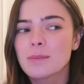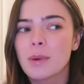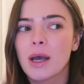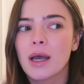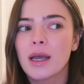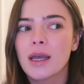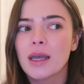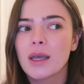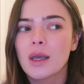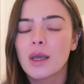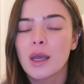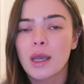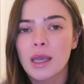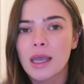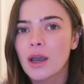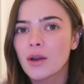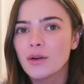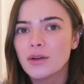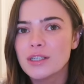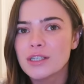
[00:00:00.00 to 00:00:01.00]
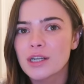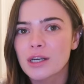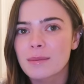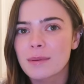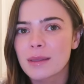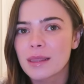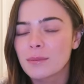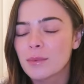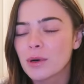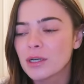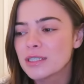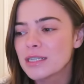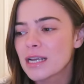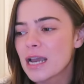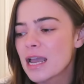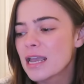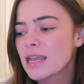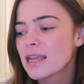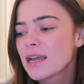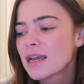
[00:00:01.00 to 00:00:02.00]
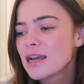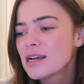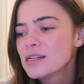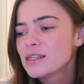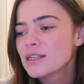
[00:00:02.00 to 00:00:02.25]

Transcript: but it only took me the 1 day.